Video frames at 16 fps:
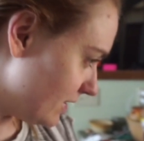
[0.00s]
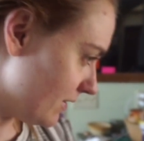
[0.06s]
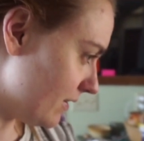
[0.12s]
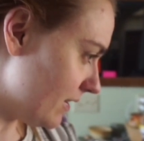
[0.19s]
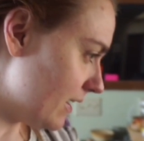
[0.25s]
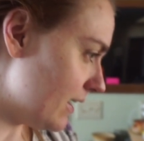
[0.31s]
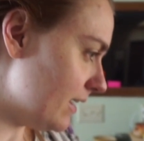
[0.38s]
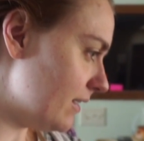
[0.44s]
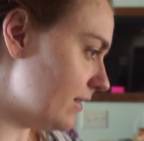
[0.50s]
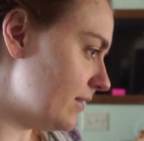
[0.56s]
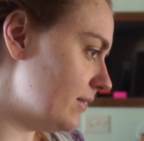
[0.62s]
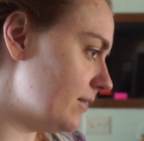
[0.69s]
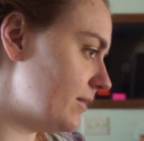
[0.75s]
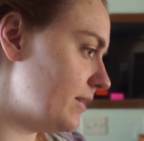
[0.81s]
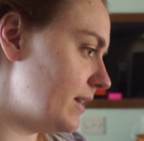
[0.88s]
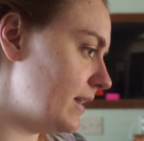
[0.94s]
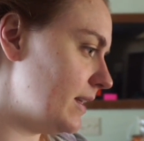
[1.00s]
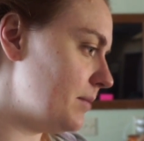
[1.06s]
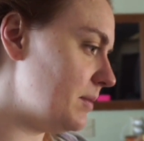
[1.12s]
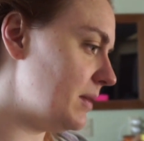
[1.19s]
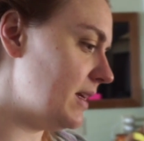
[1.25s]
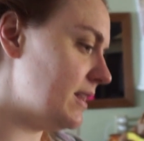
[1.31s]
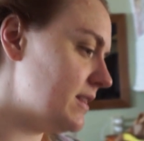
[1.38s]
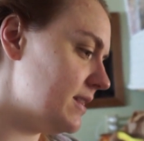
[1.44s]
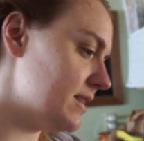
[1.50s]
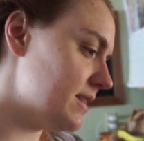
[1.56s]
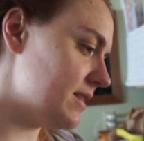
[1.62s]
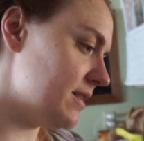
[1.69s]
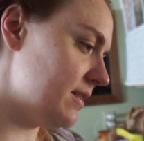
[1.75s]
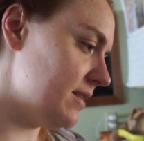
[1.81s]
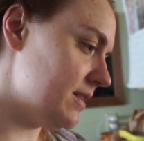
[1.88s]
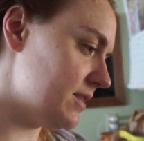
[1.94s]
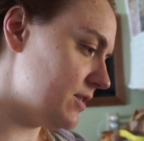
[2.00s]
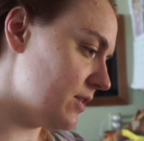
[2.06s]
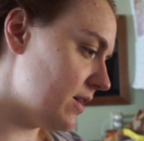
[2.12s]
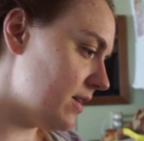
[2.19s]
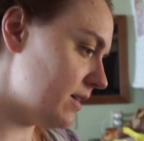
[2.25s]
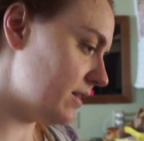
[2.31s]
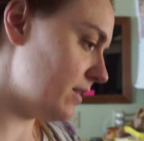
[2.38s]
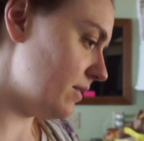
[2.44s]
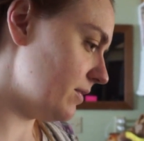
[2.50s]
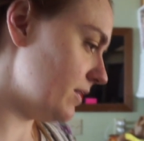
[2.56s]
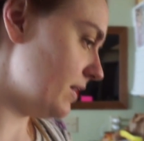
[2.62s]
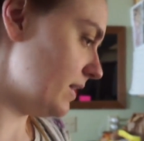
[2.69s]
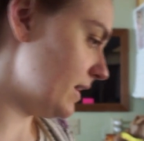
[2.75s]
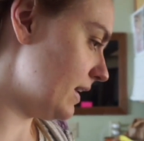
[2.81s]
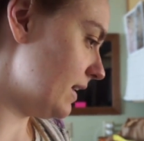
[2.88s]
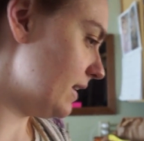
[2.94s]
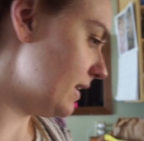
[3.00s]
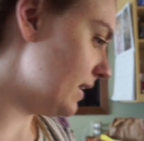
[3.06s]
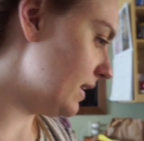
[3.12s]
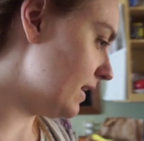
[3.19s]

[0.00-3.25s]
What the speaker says: don't have it in me to start this drawing over again,